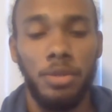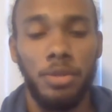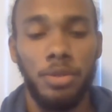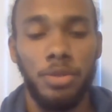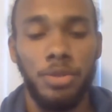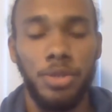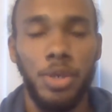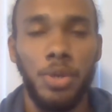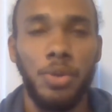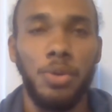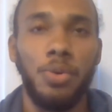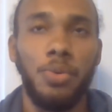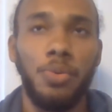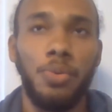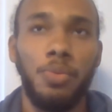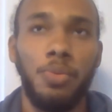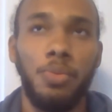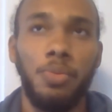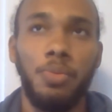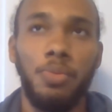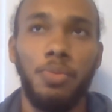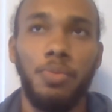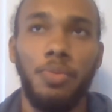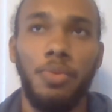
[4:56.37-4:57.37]
So
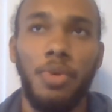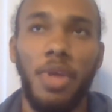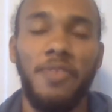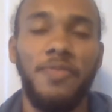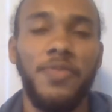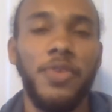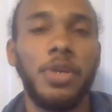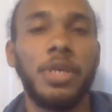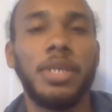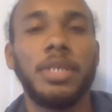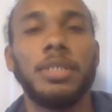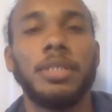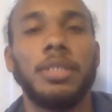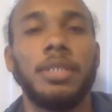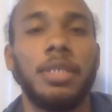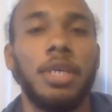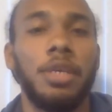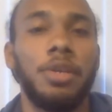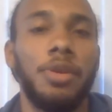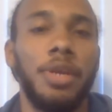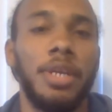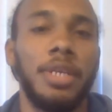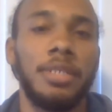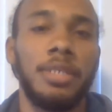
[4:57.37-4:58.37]
if you're
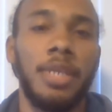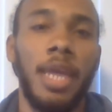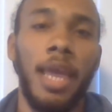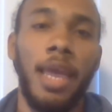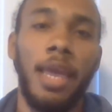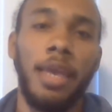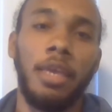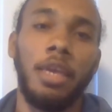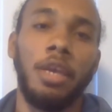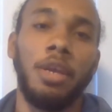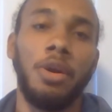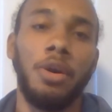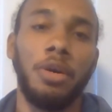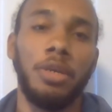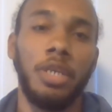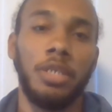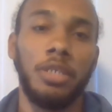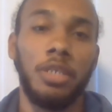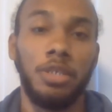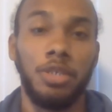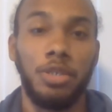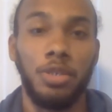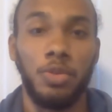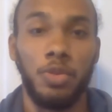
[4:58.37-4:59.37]
considering taking on
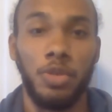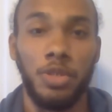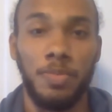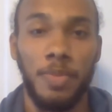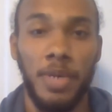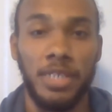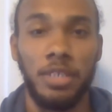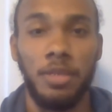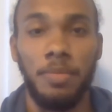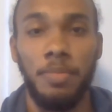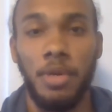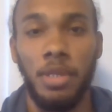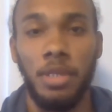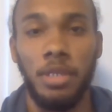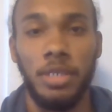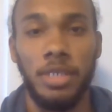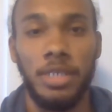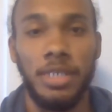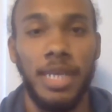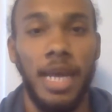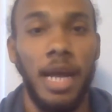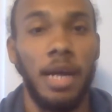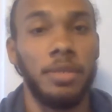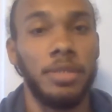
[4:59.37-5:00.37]
additional
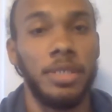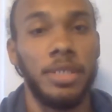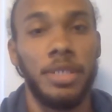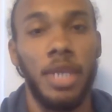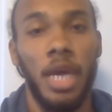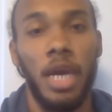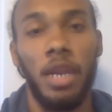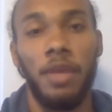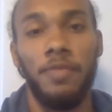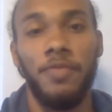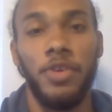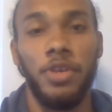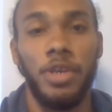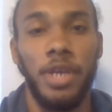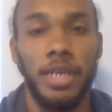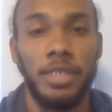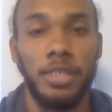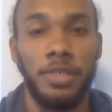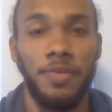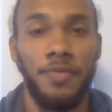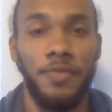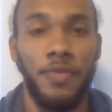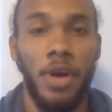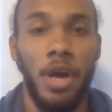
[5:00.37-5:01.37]
responsibilities outside of your 9
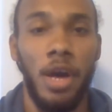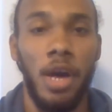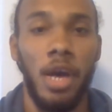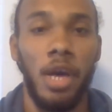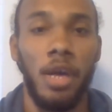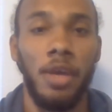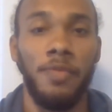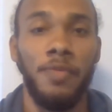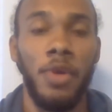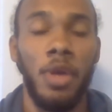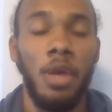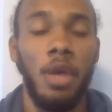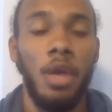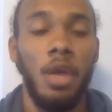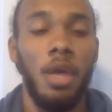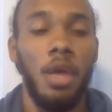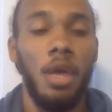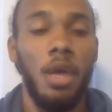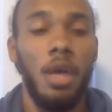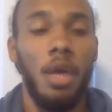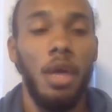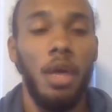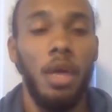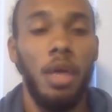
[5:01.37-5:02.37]
to 5,
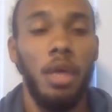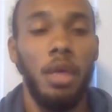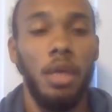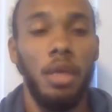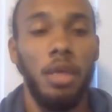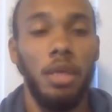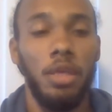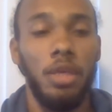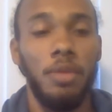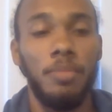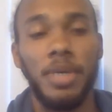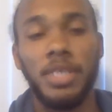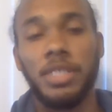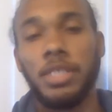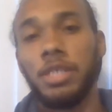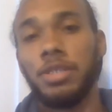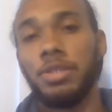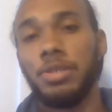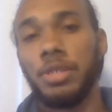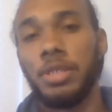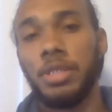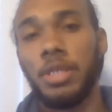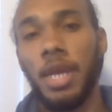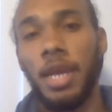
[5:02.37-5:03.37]
you must
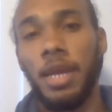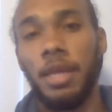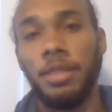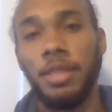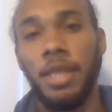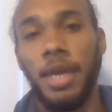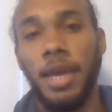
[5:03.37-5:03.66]
understand